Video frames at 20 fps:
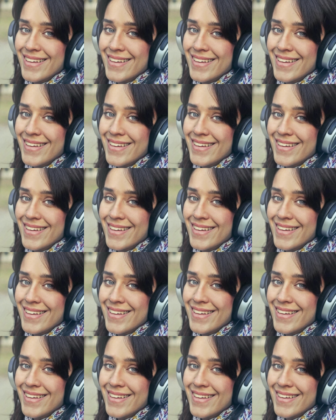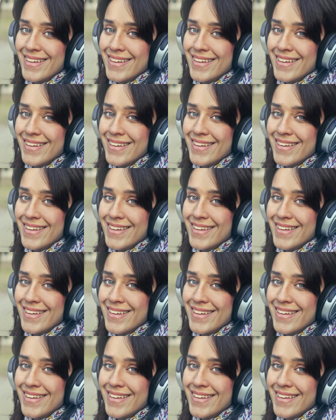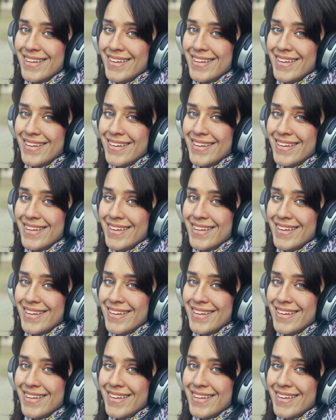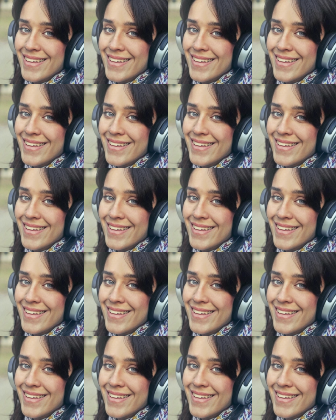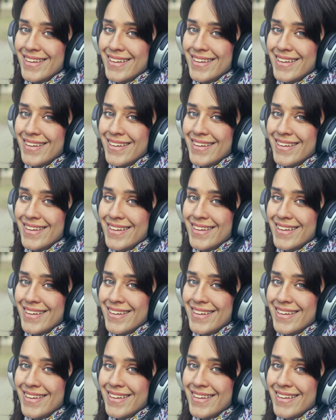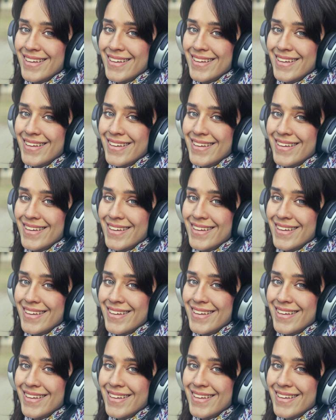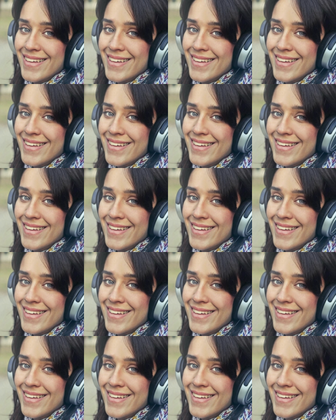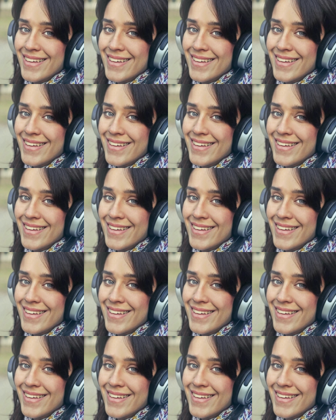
The face doesn't move, so there is nothing to read.